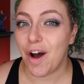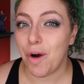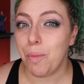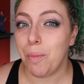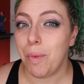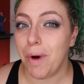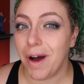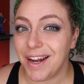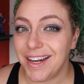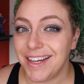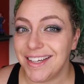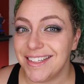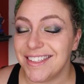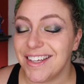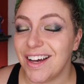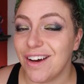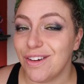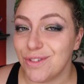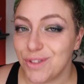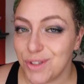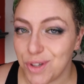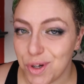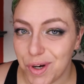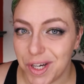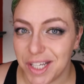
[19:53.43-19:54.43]
our bodies, our
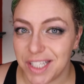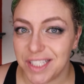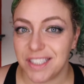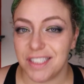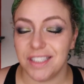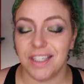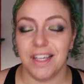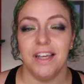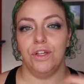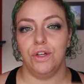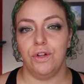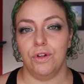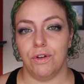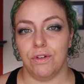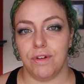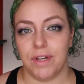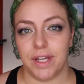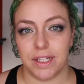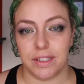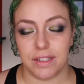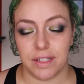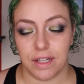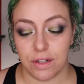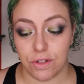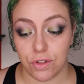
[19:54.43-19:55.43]
choice. You don't
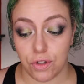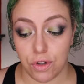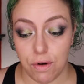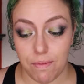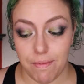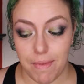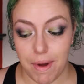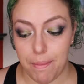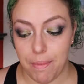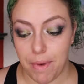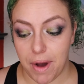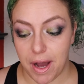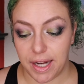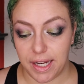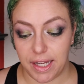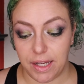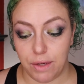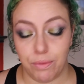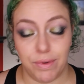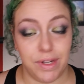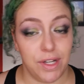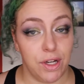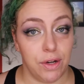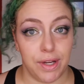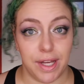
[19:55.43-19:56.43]
get to control my body.
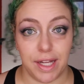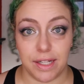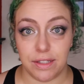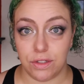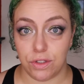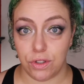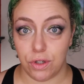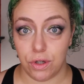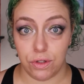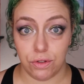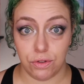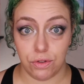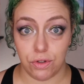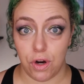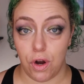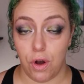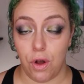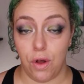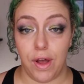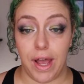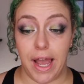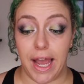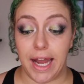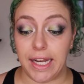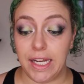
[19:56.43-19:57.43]
We don't get to
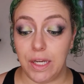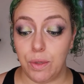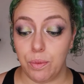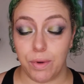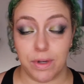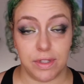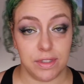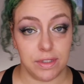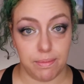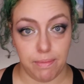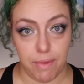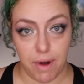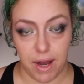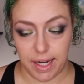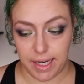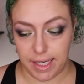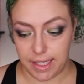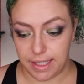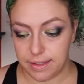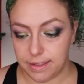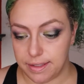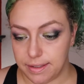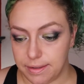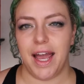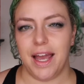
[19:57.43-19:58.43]
control anyone's
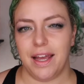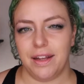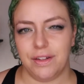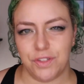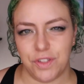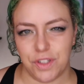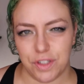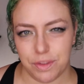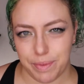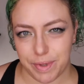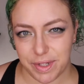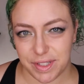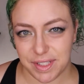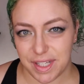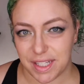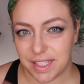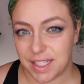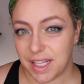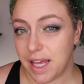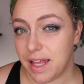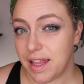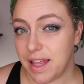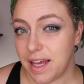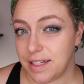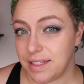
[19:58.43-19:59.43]
bodies. And just because I
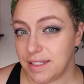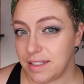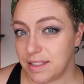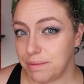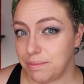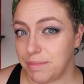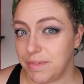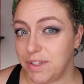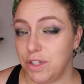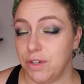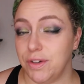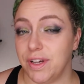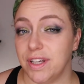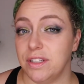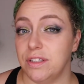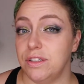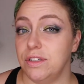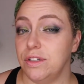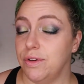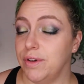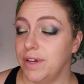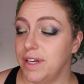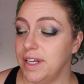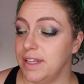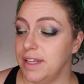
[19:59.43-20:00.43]
said that doesn't mean you get to
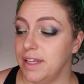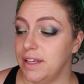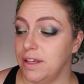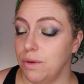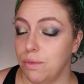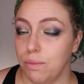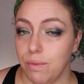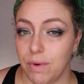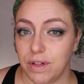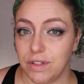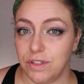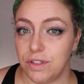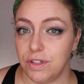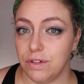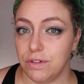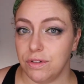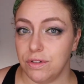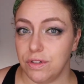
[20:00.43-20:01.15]
do anything you want. You